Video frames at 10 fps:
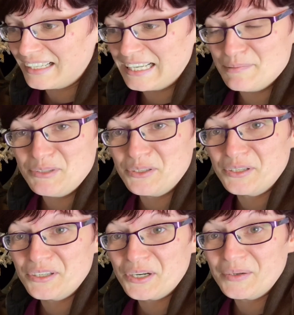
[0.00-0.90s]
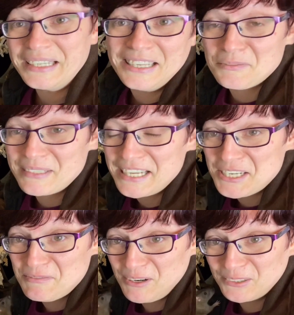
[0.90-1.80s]
You can go and get some
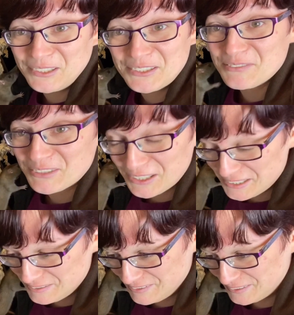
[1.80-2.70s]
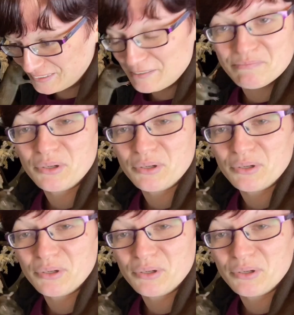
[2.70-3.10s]
kitchen roll or some toilet roll and